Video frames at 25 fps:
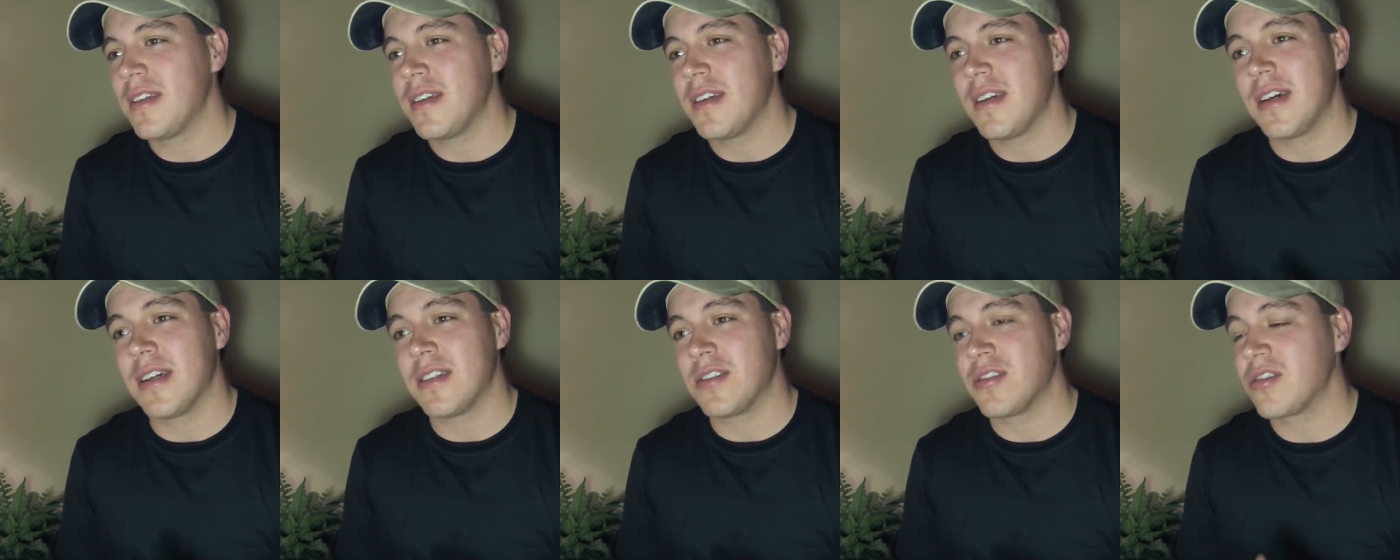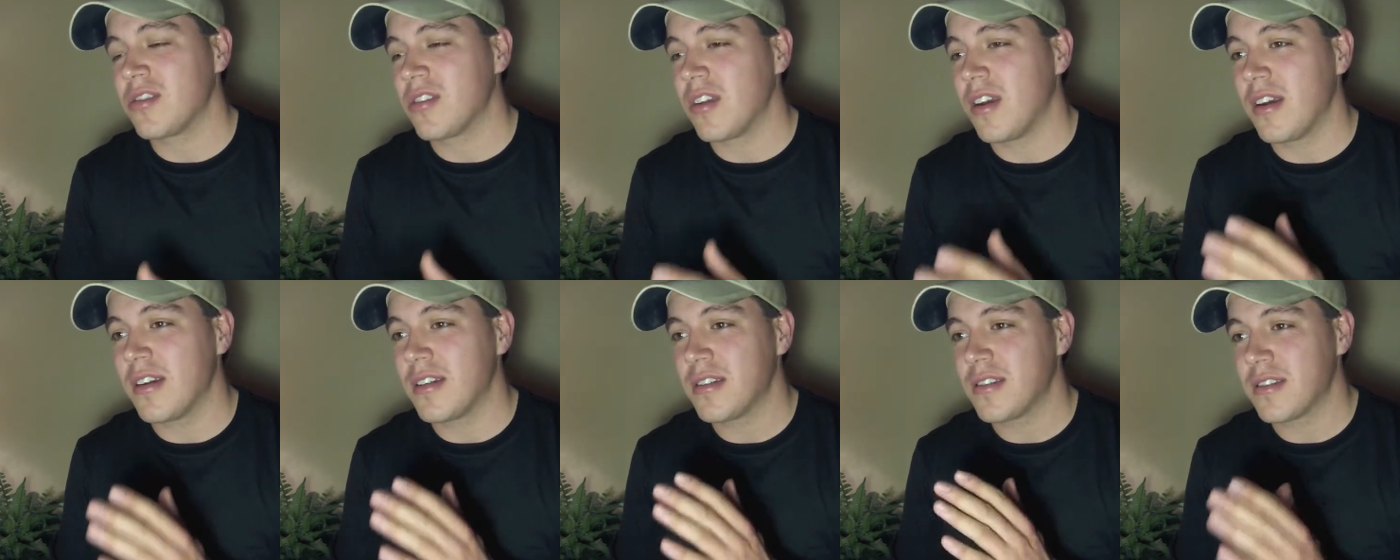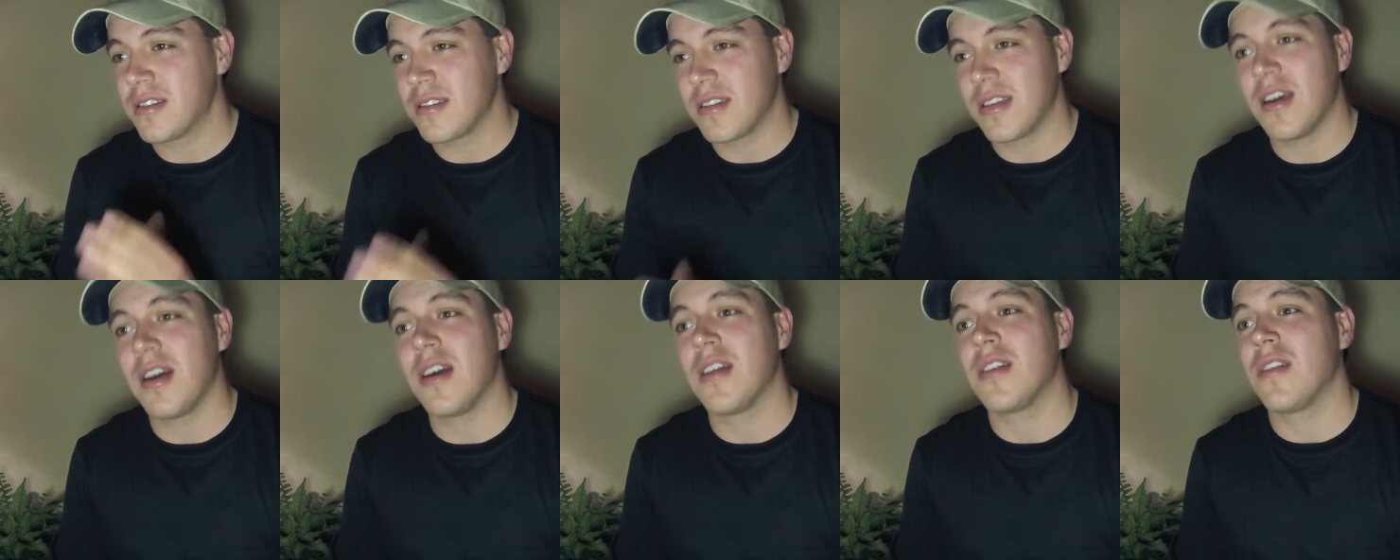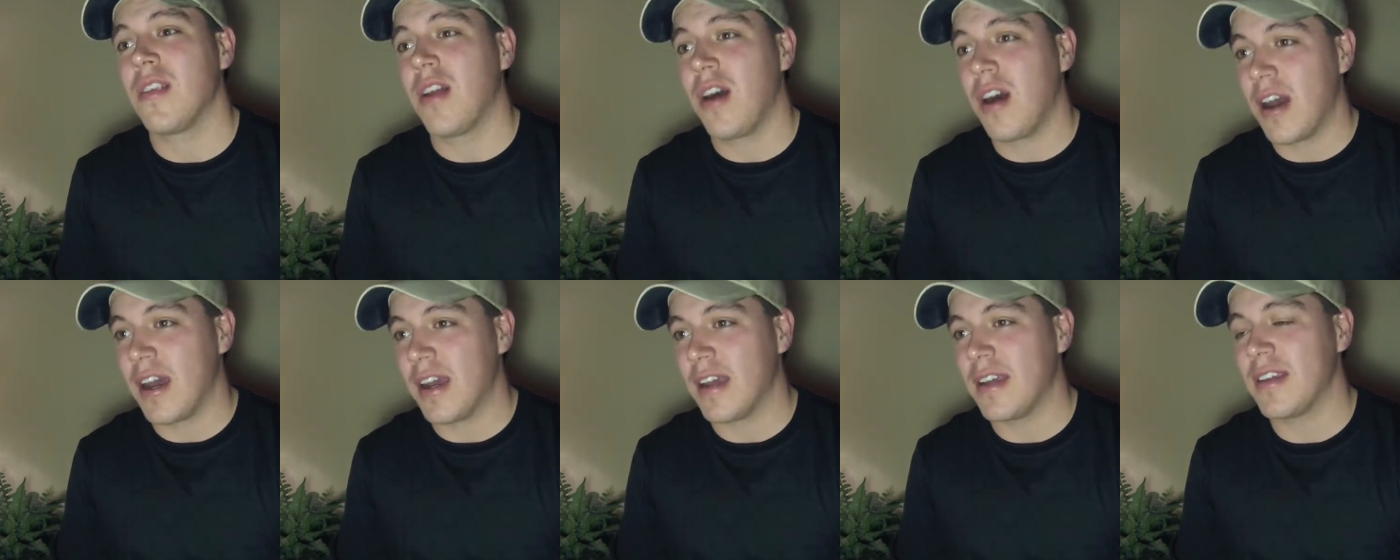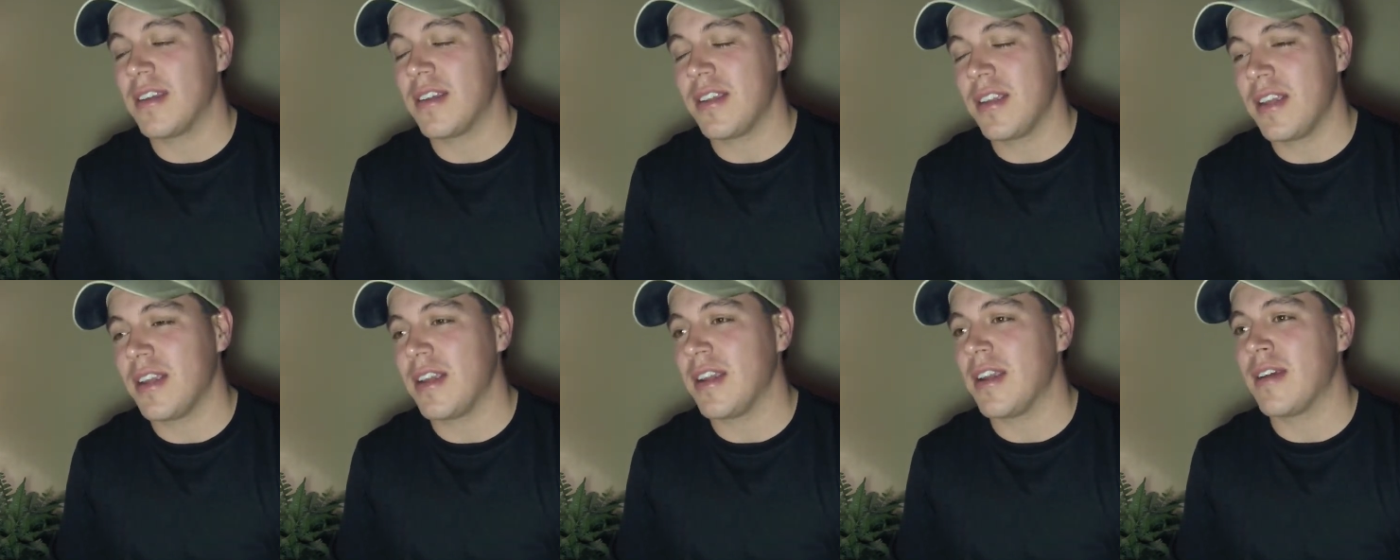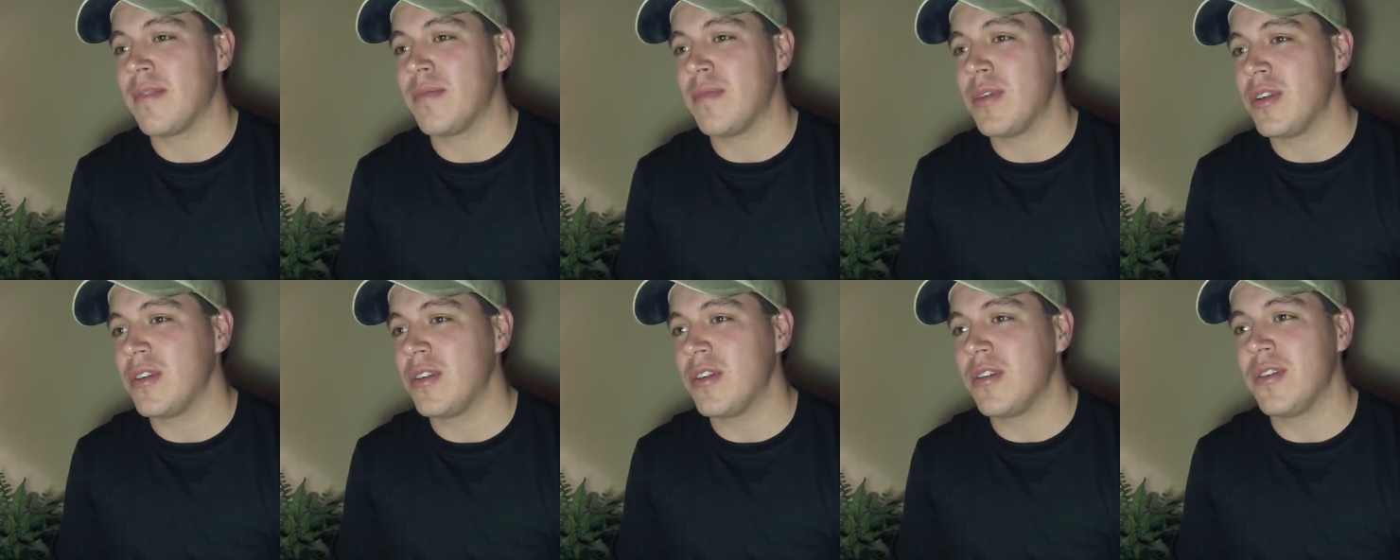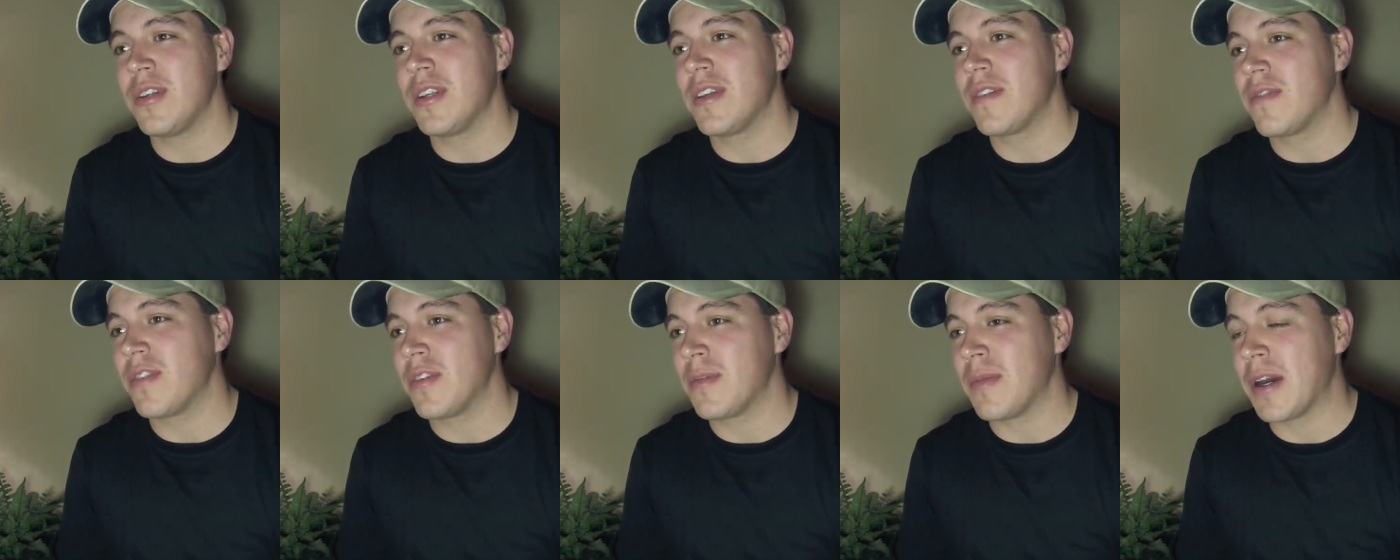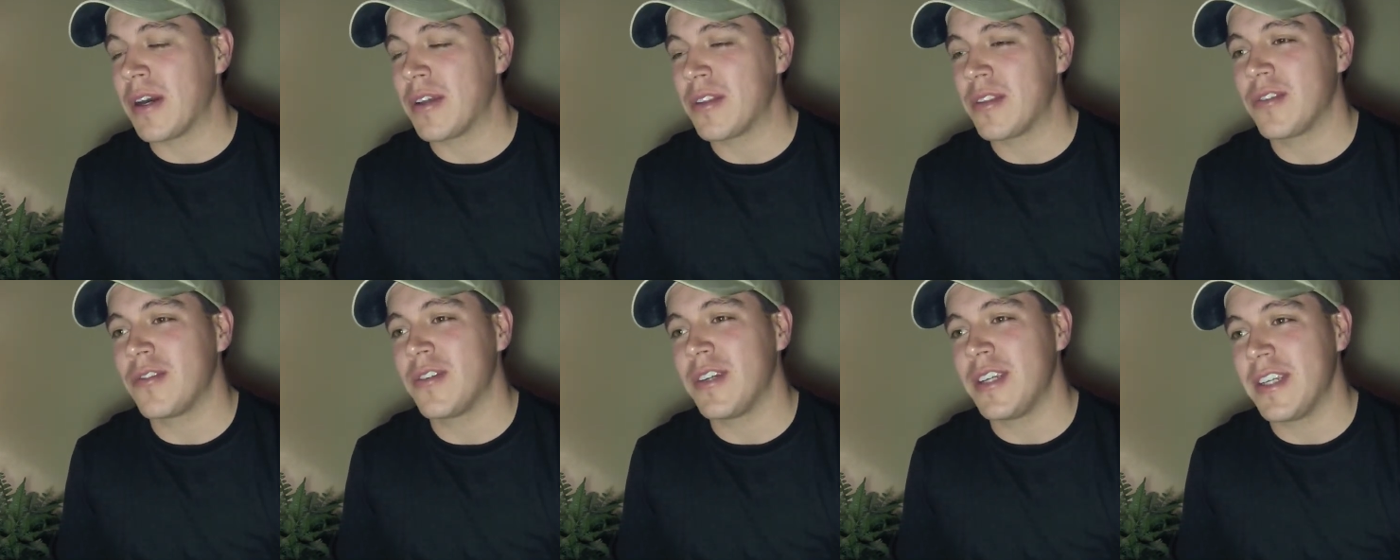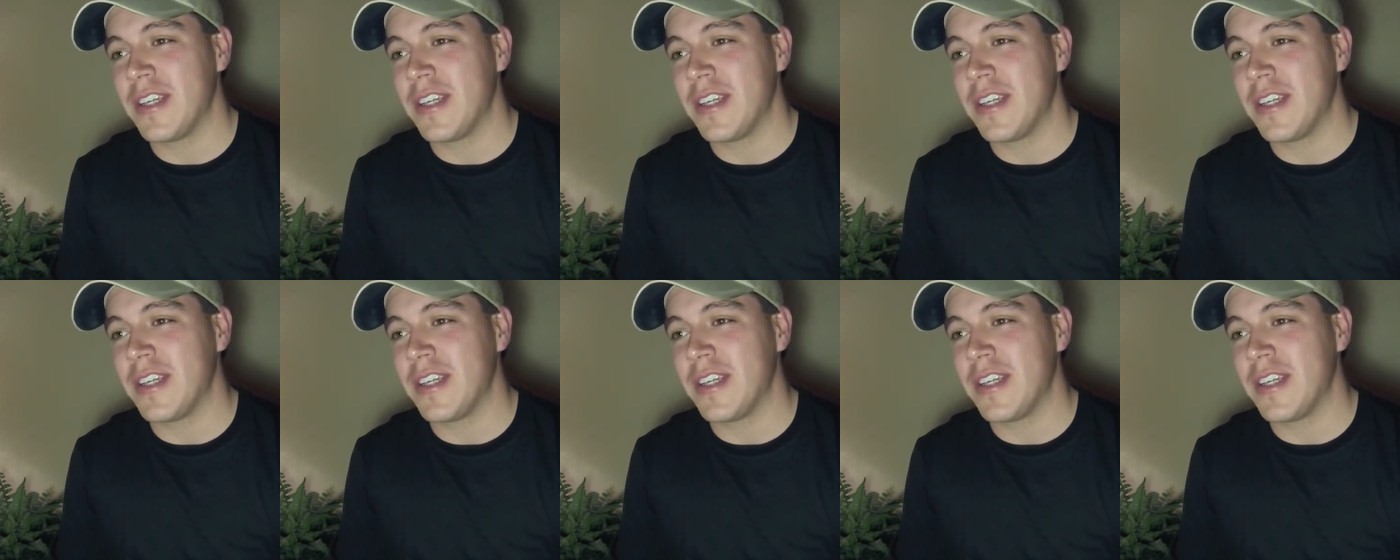uh, skunks a lot and I've been doing it for about three